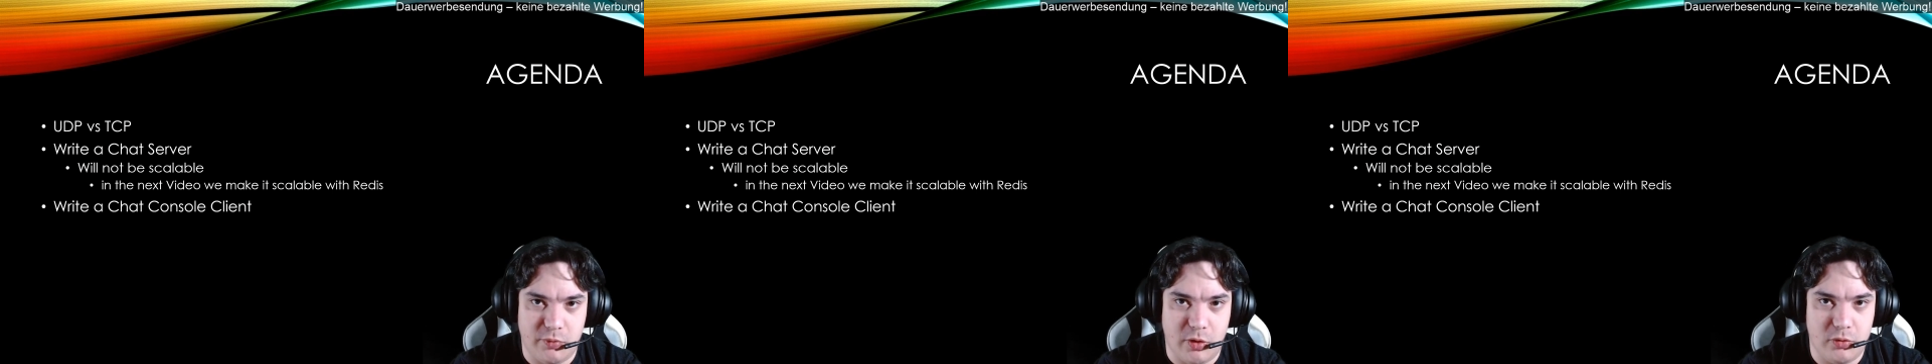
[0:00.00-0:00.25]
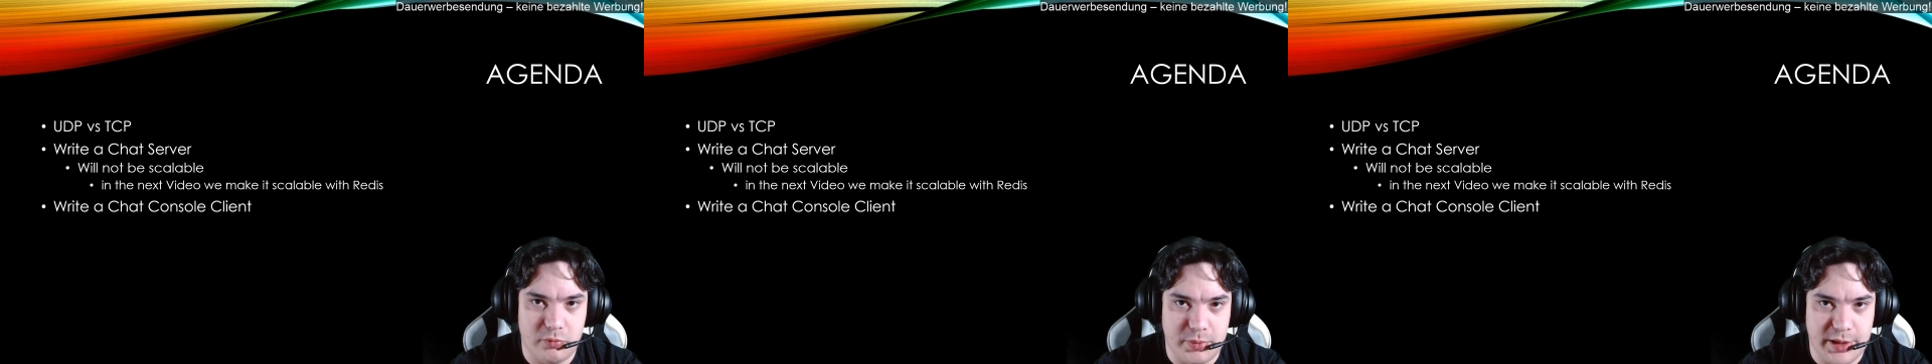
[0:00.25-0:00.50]

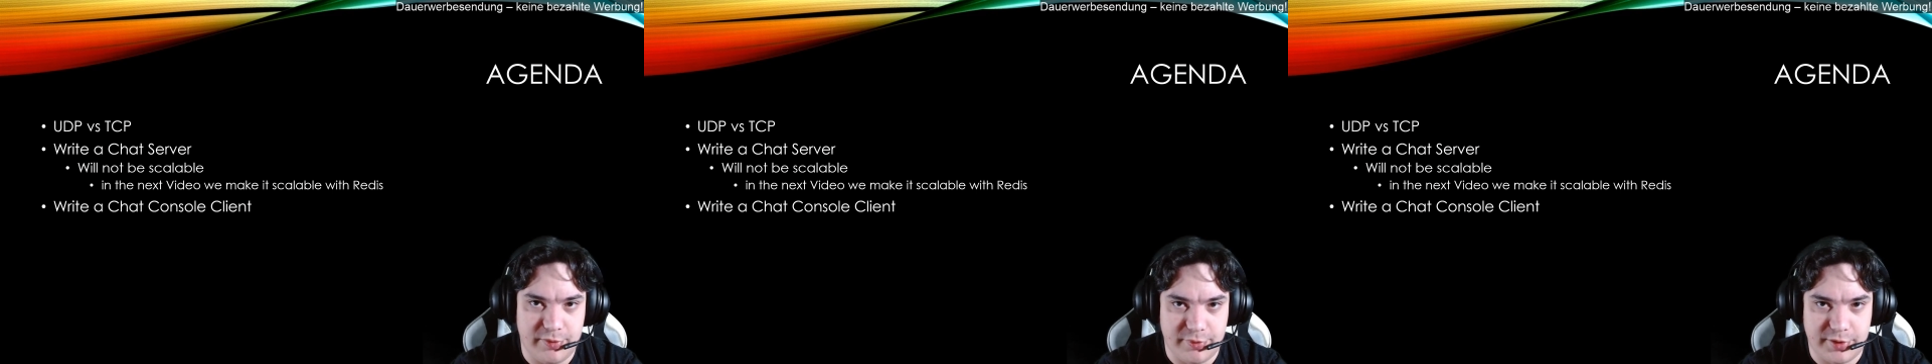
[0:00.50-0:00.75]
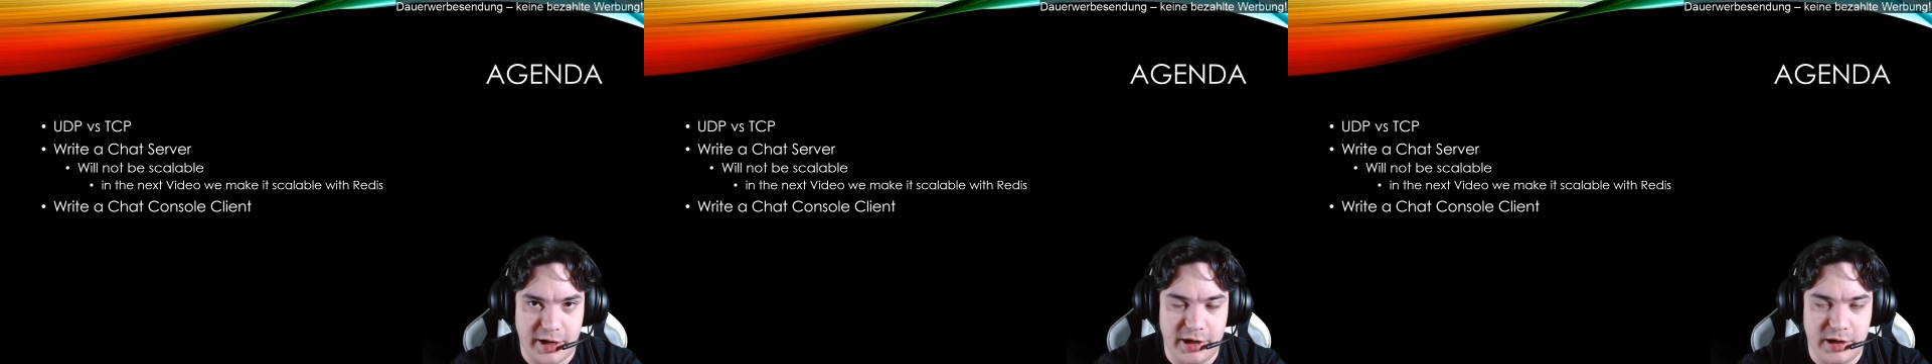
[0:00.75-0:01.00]
won't be
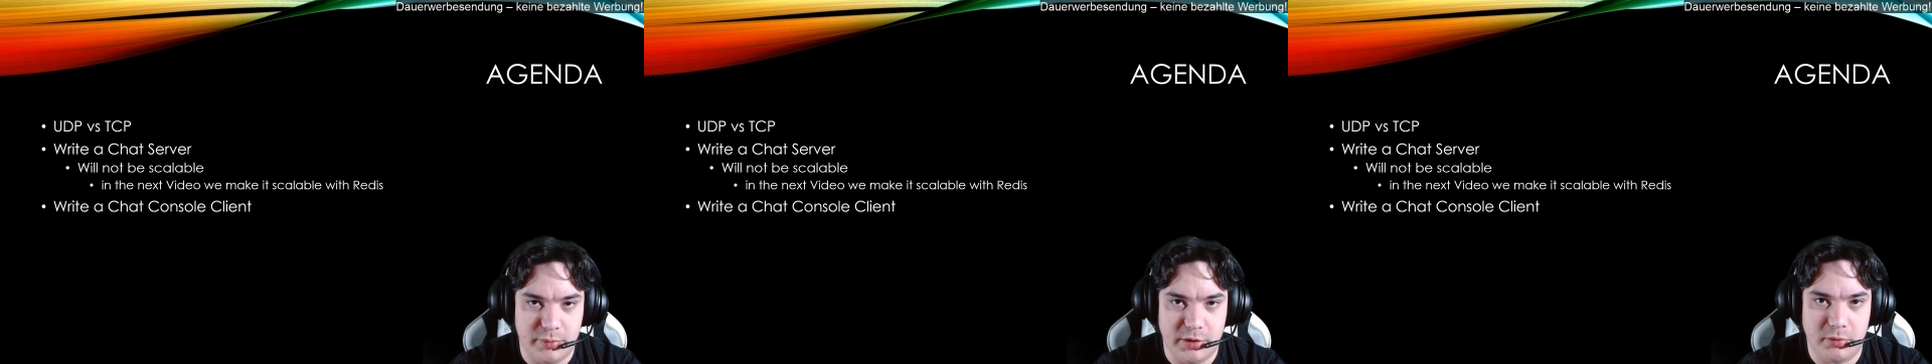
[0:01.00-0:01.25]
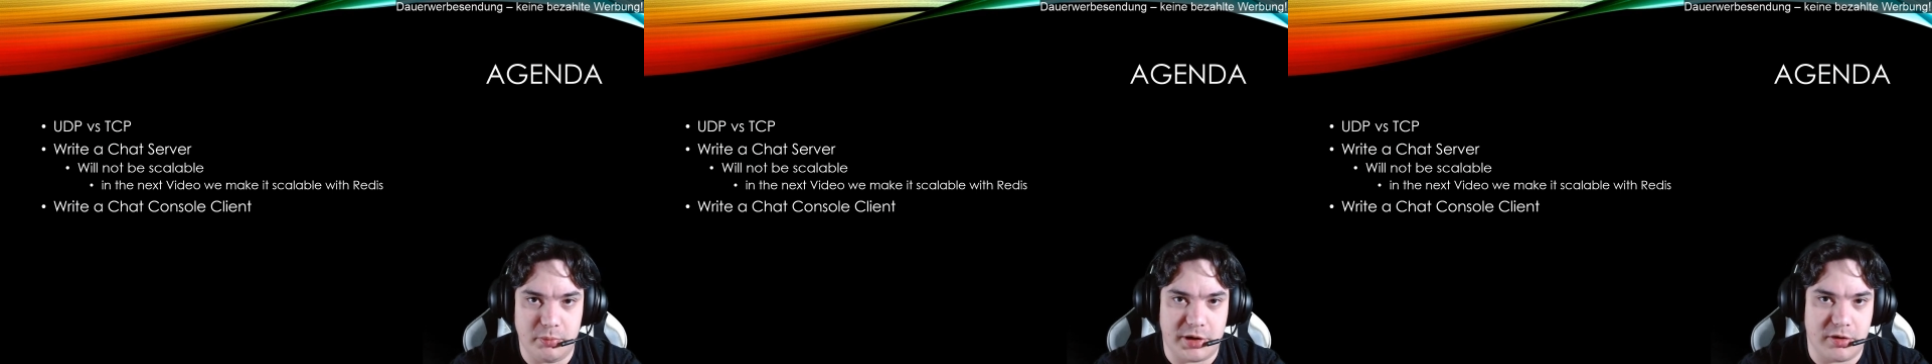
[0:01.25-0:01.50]

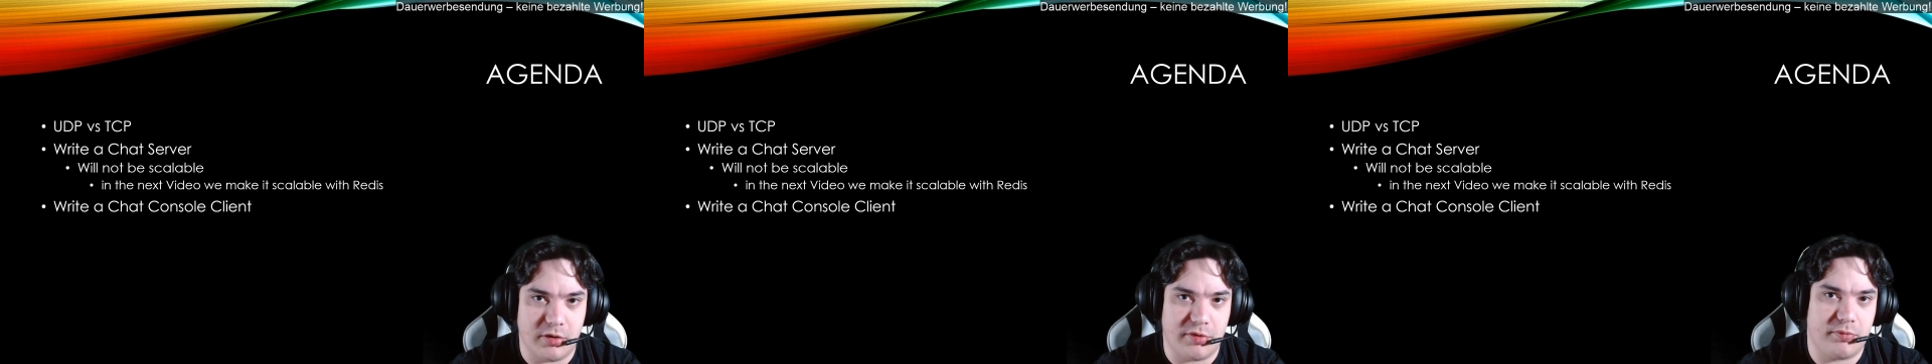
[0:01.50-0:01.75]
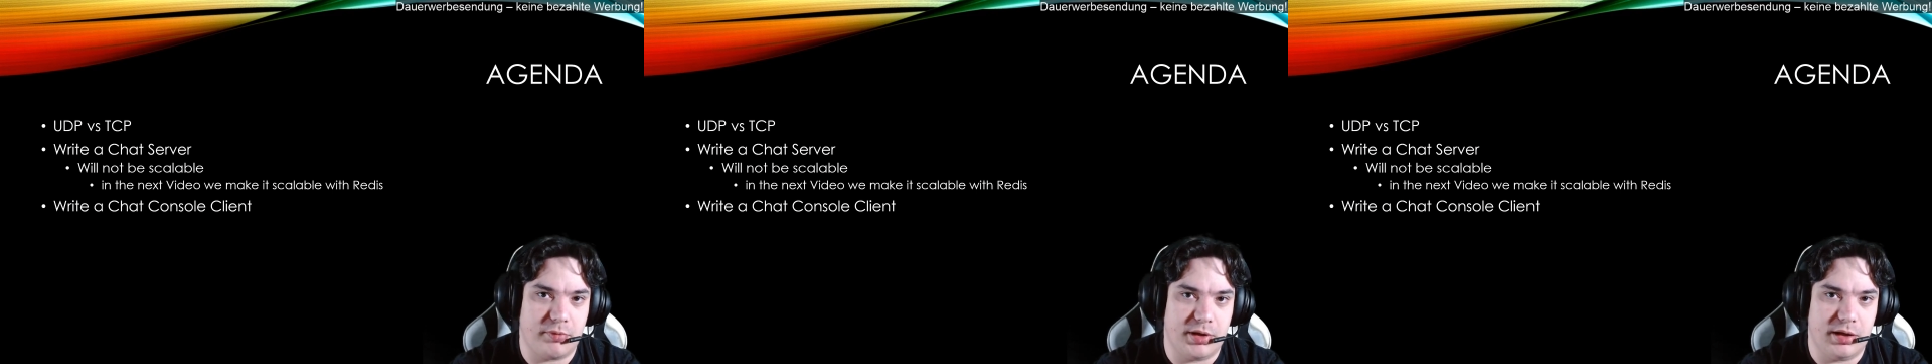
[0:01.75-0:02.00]
scalable
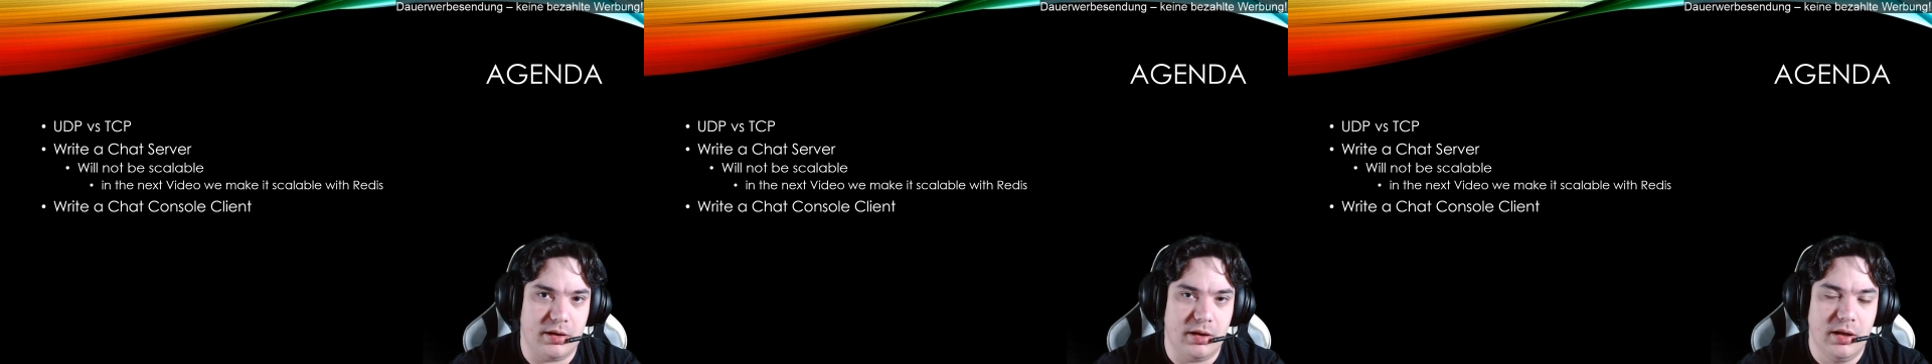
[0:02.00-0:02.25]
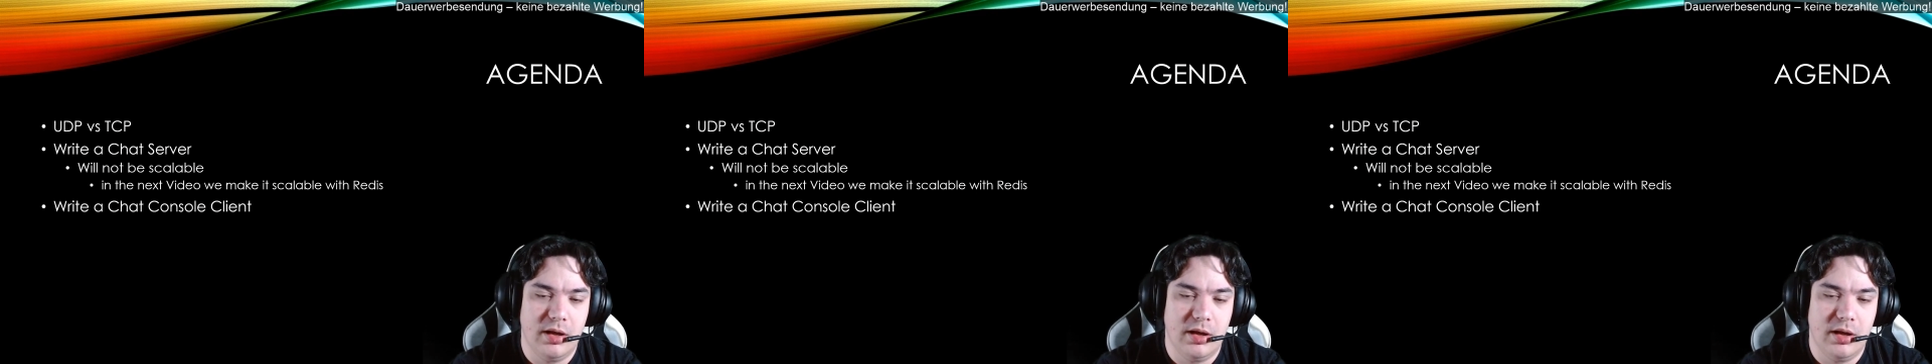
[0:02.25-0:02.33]
because we